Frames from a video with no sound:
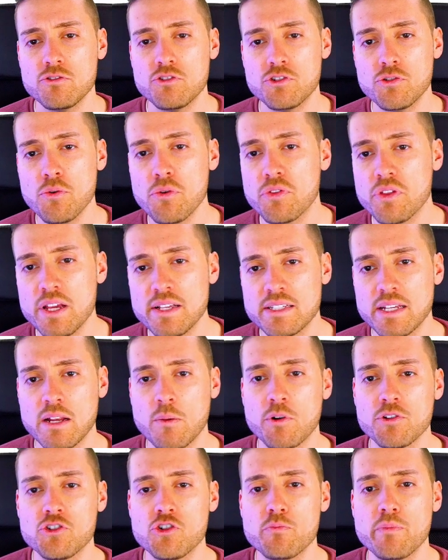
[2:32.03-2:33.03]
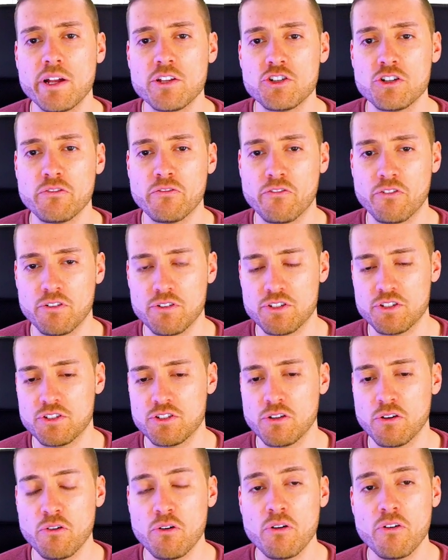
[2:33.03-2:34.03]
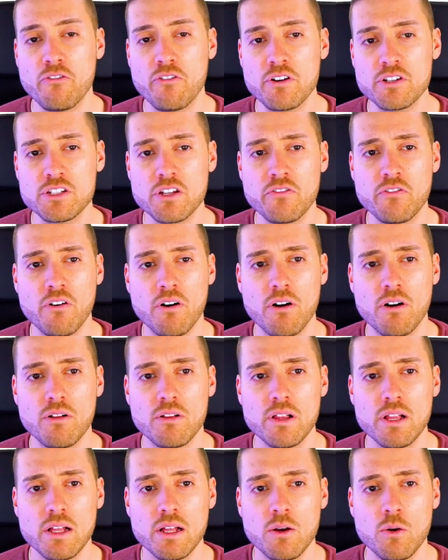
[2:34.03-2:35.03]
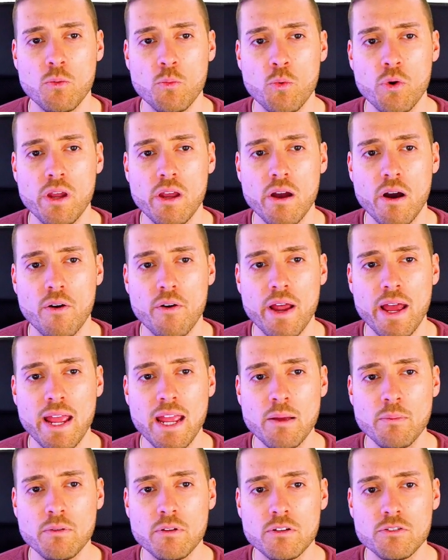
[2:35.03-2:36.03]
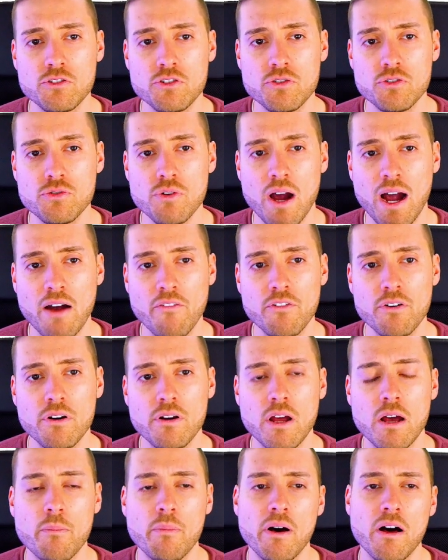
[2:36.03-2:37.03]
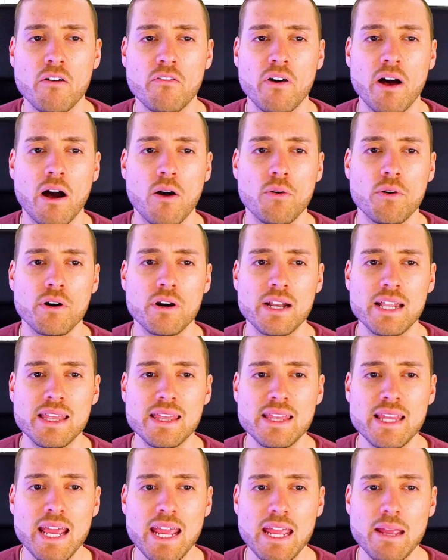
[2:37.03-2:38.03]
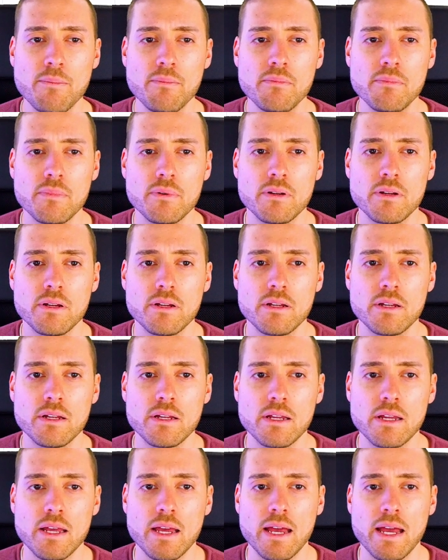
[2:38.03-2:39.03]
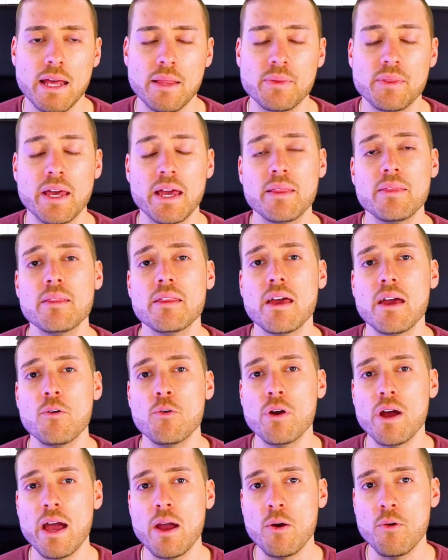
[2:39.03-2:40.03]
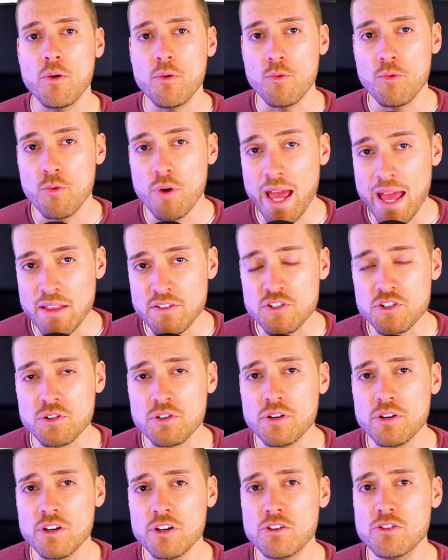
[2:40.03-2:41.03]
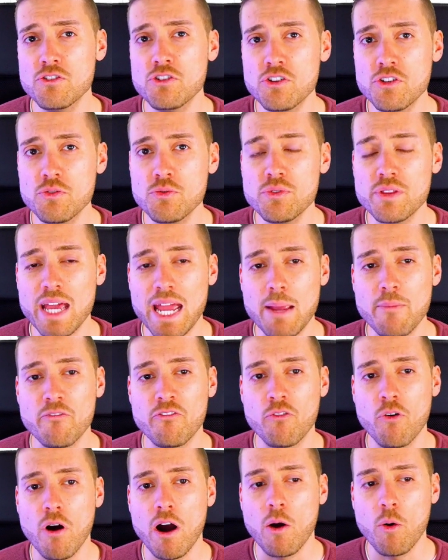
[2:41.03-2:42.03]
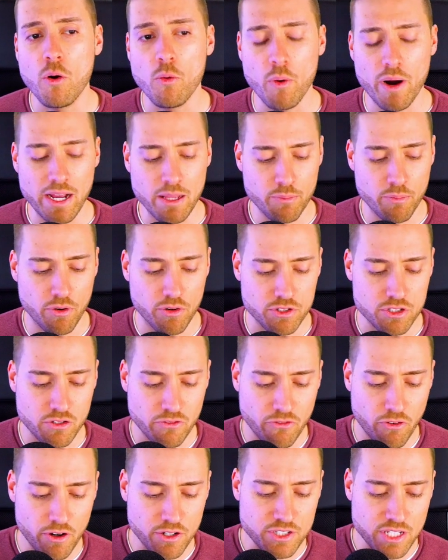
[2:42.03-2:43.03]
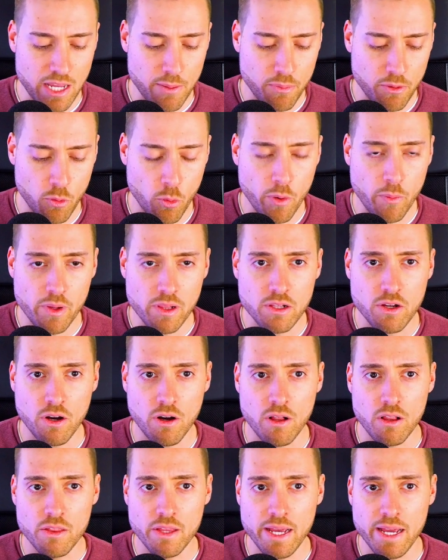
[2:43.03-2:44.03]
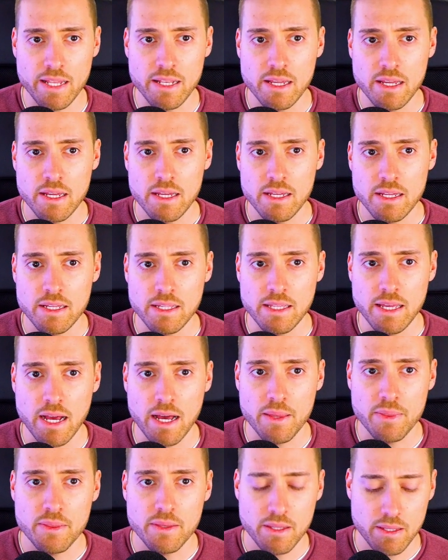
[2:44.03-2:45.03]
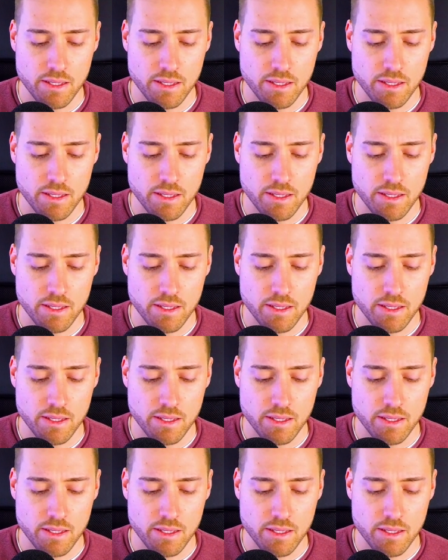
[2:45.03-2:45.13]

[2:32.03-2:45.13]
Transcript: two things that I want to mention first. So first of all, we are able to hover above our name and then enter a new name for our whiteboard. So for example, we will call that Jan